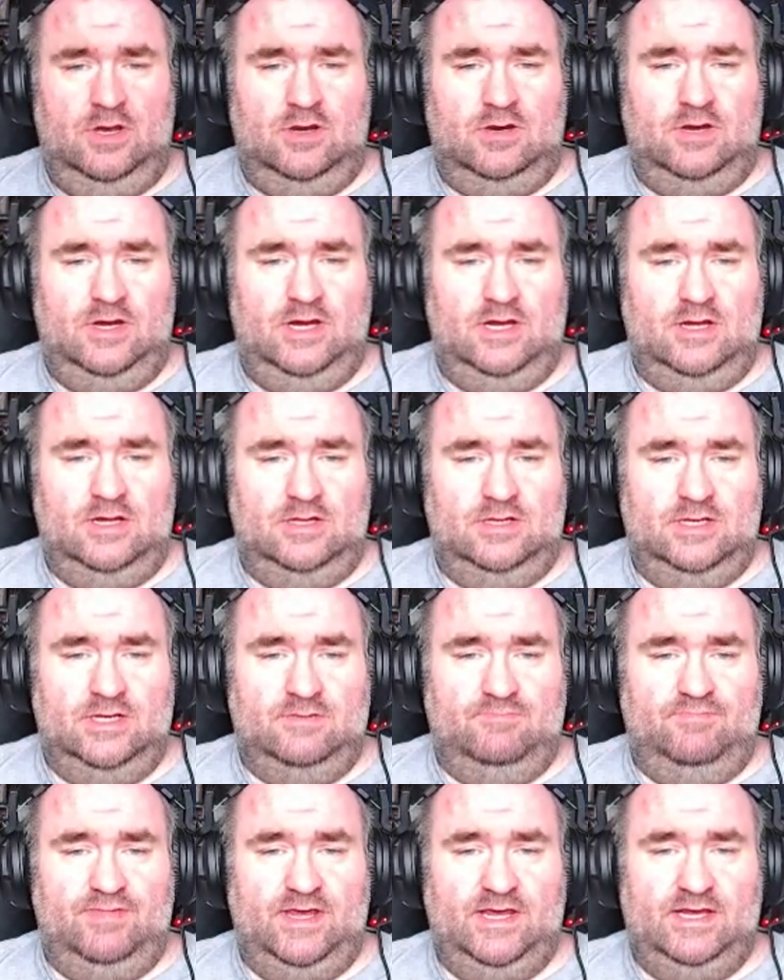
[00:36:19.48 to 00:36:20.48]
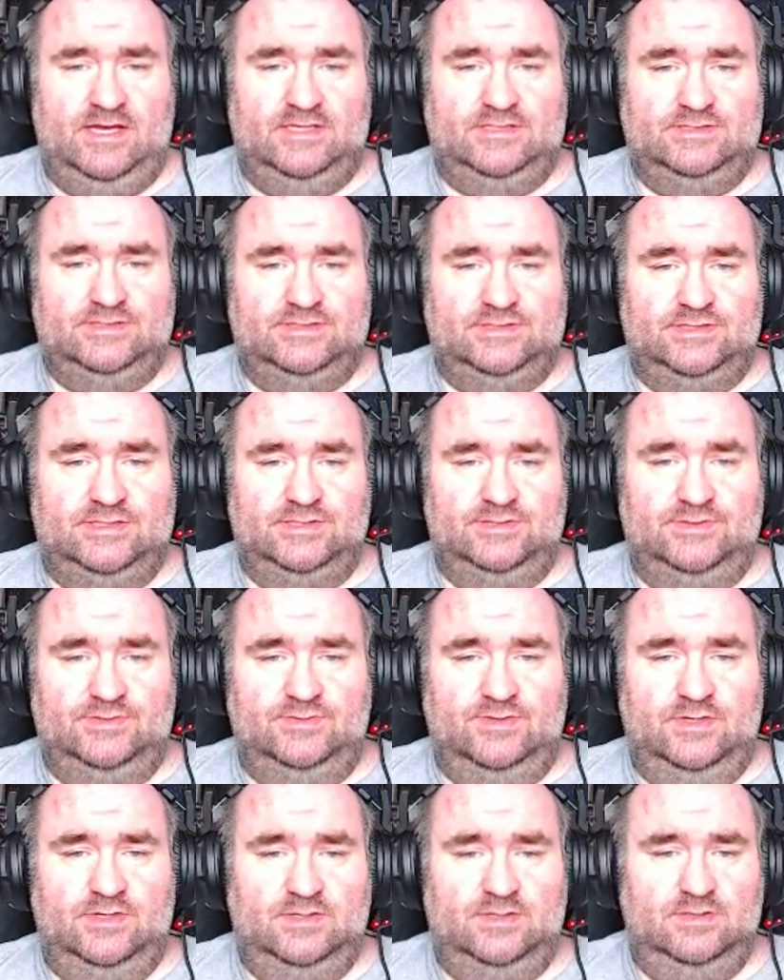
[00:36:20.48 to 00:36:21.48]
All right. Click page
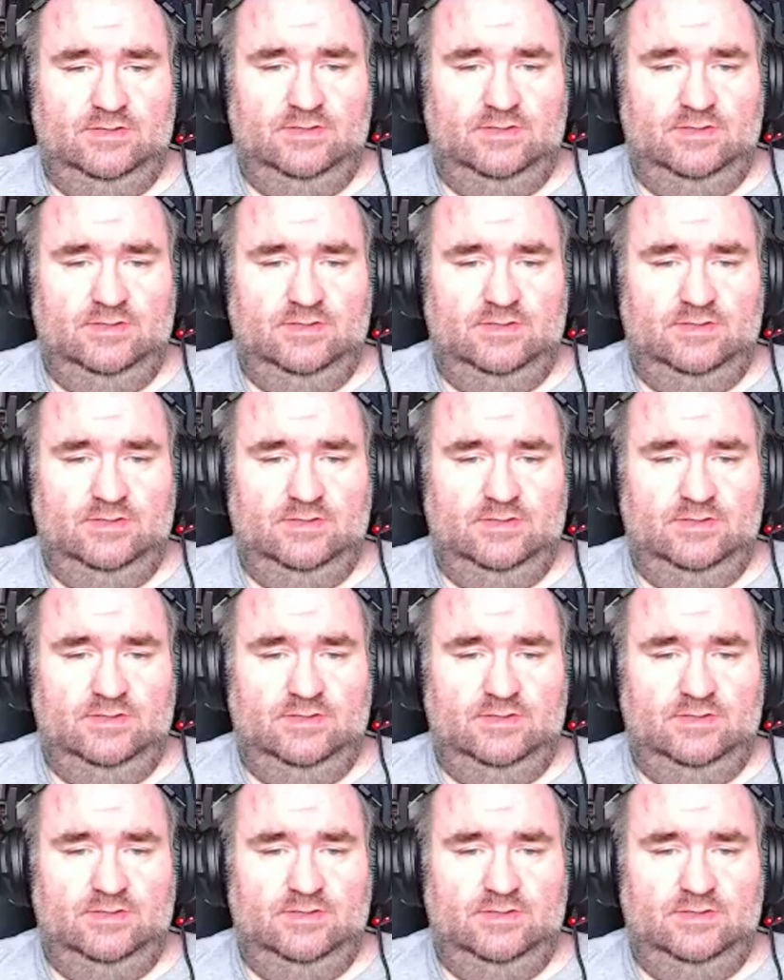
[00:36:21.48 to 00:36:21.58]
2